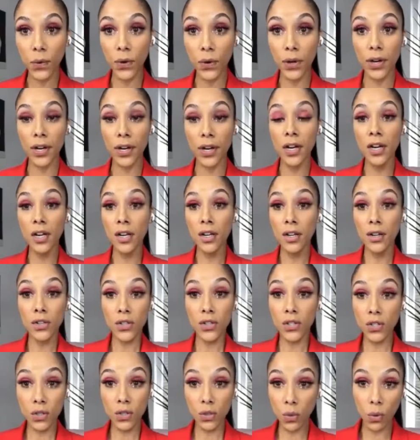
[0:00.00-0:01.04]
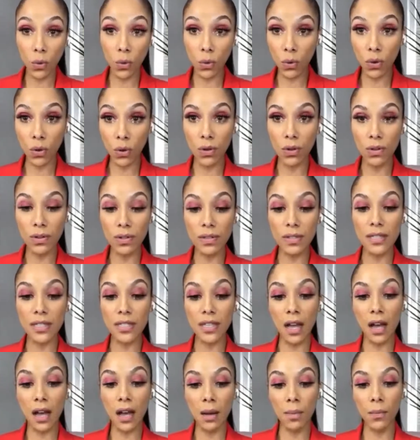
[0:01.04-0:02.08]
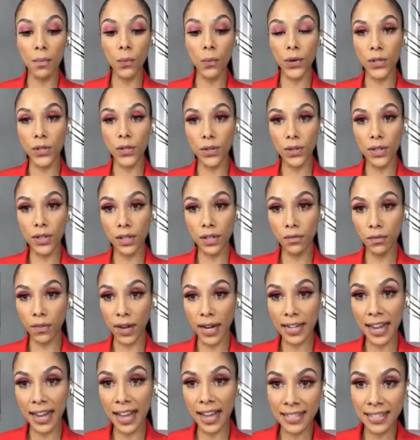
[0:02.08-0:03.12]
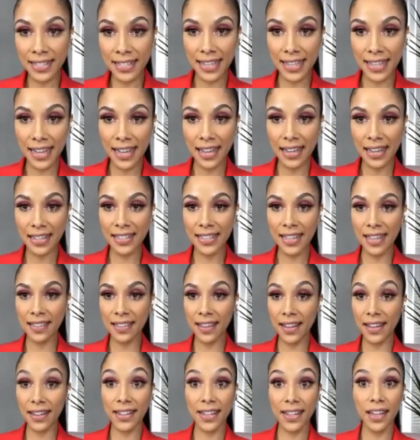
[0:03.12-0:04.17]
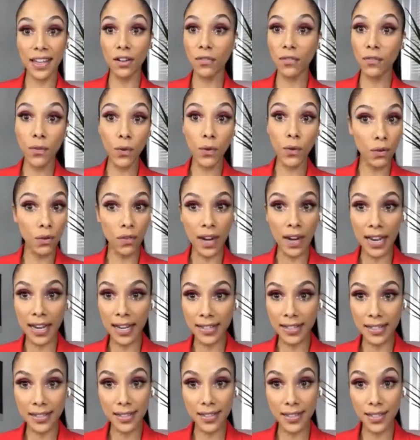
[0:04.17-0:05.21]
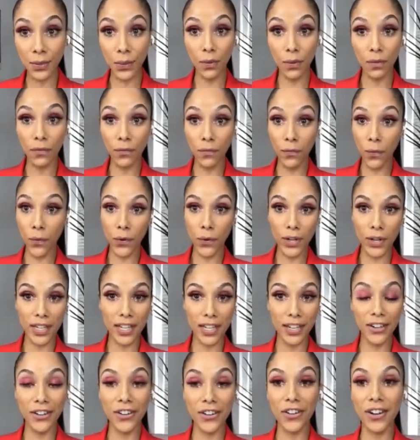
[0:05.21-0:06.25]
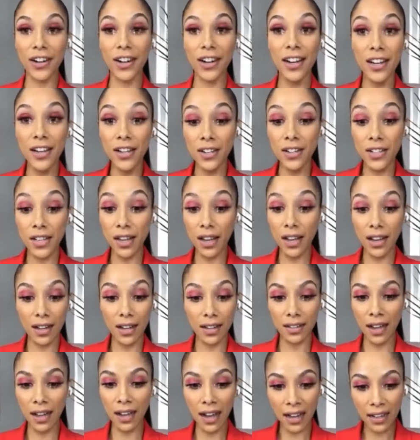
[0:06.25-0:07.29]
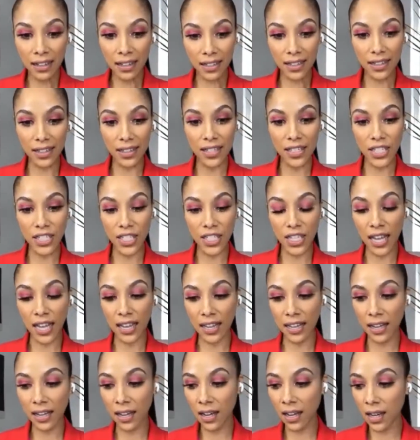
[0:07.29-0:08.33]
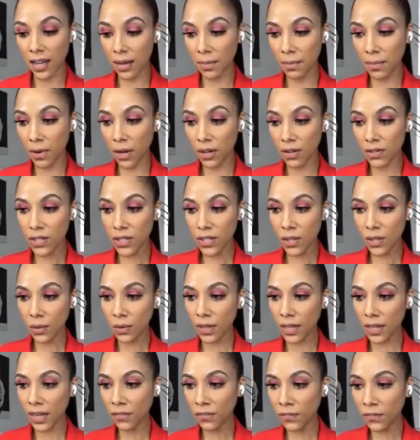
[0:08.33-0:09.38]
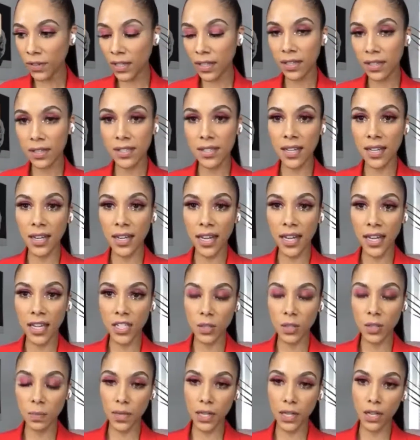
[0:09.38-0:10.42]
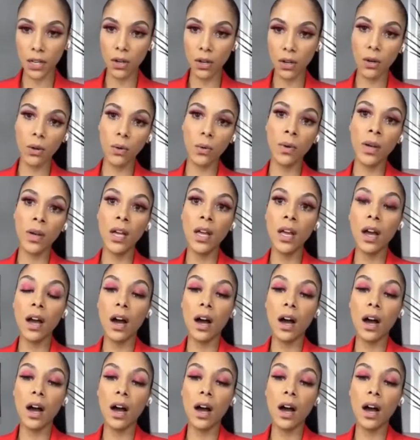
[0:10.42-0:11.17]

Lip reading: for schools where you can write essays and then get a full ride to a 4-year college. And also Netflix and HBO